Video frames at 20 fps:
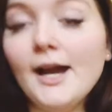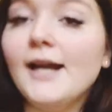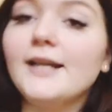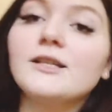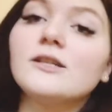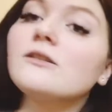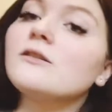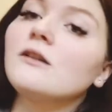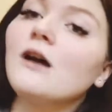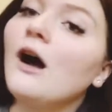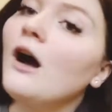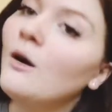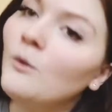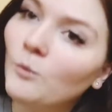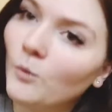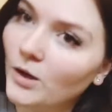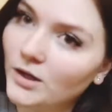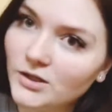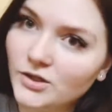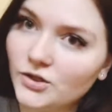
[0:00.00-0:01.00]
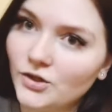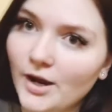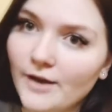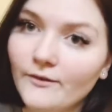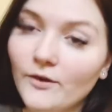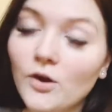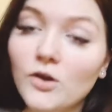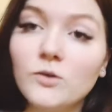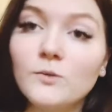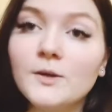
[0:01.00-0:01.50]
I did not want to drive
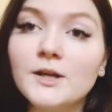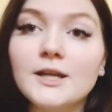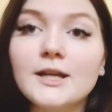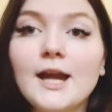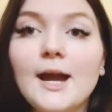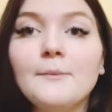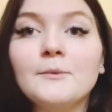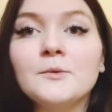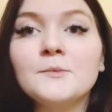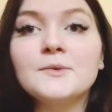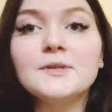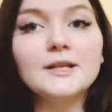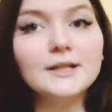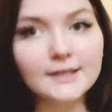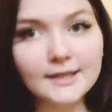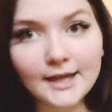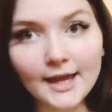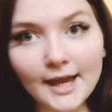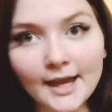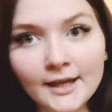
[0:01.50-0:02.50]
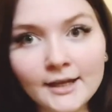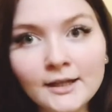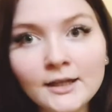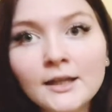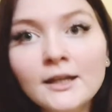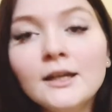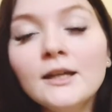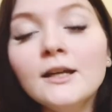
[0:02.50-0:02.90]
all the way to Kamloops again